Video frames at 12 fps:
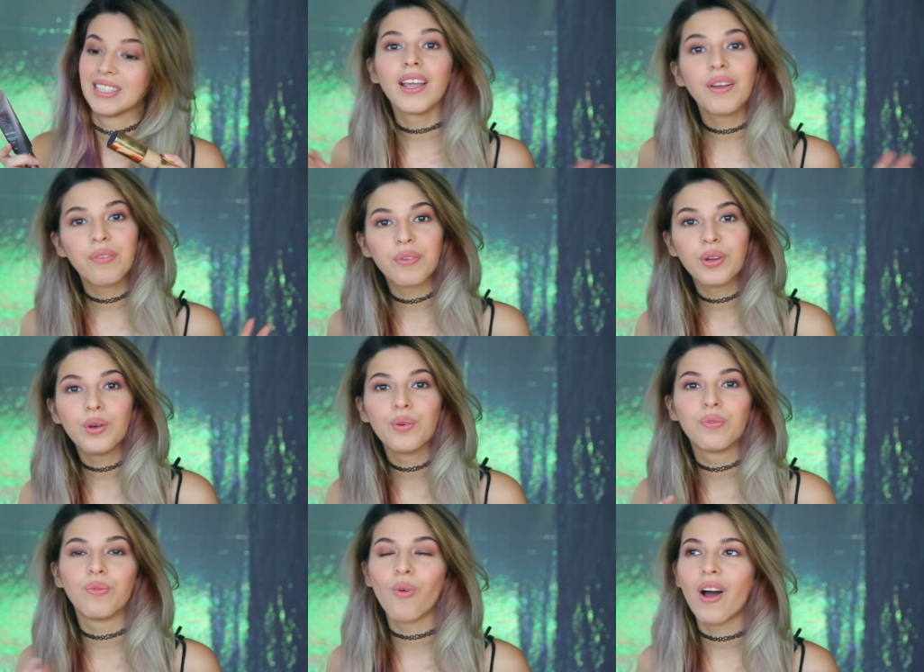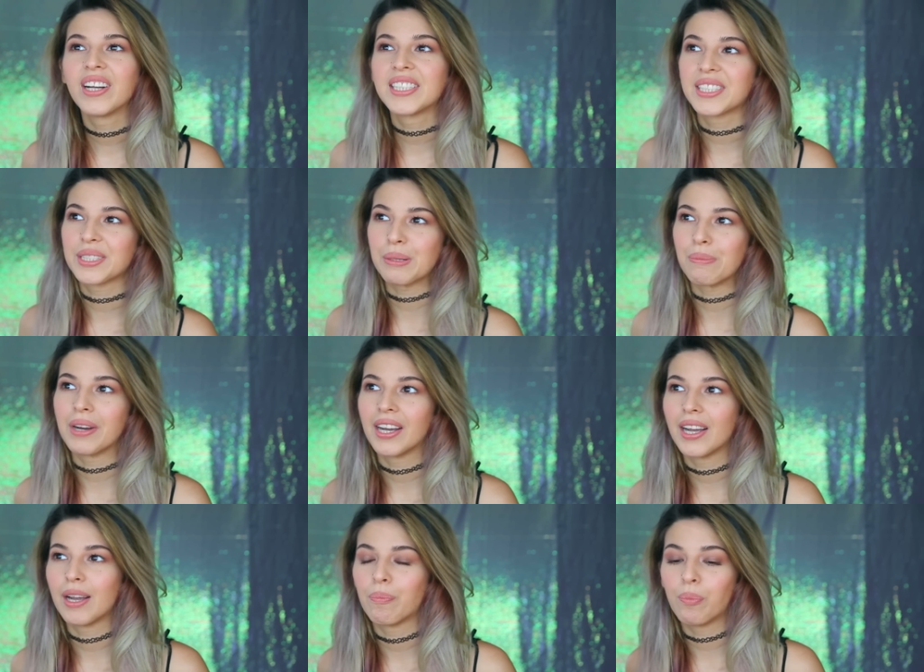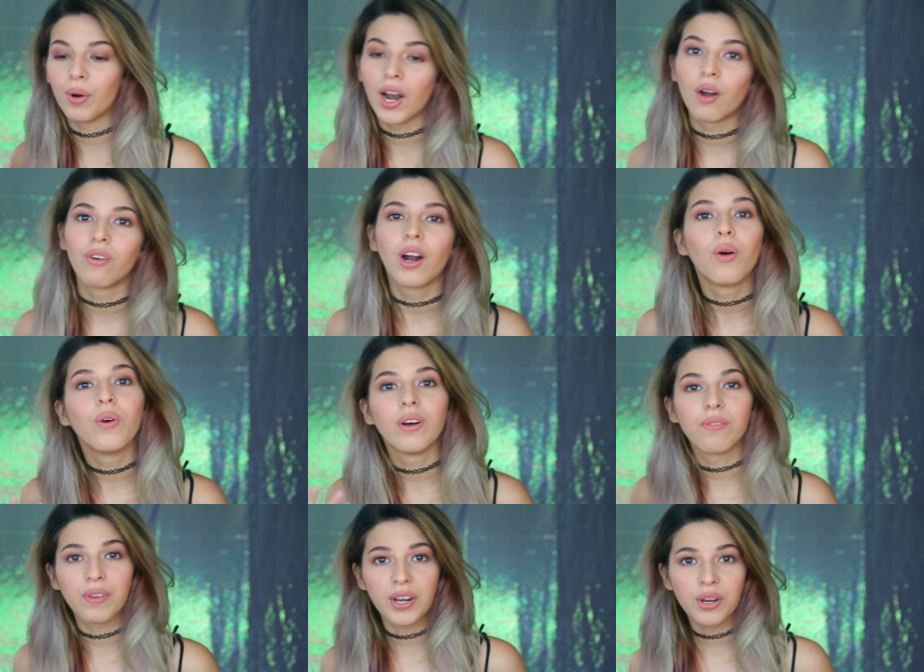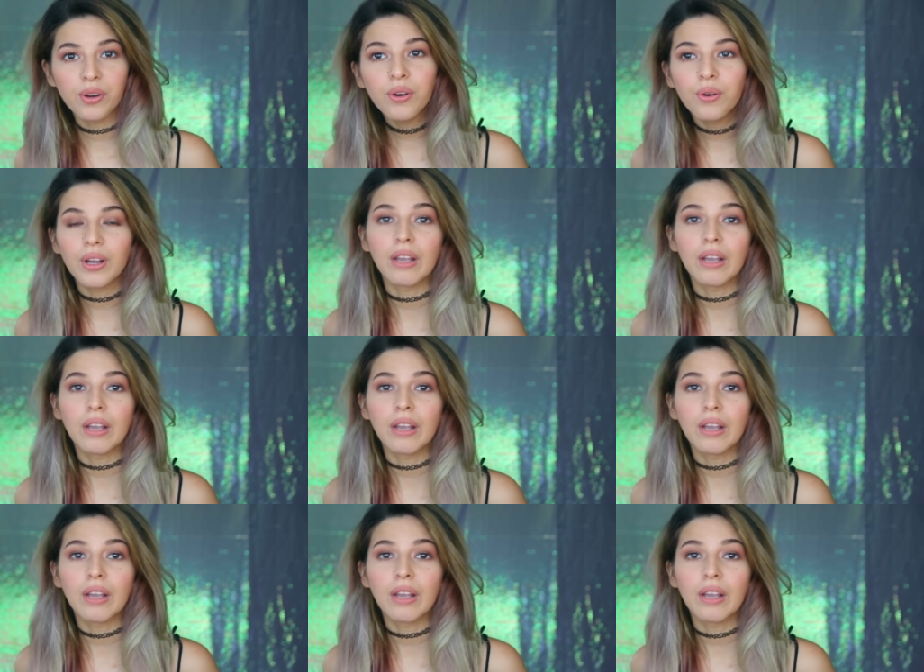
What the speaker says: If you've watched my Pulau Rawa video,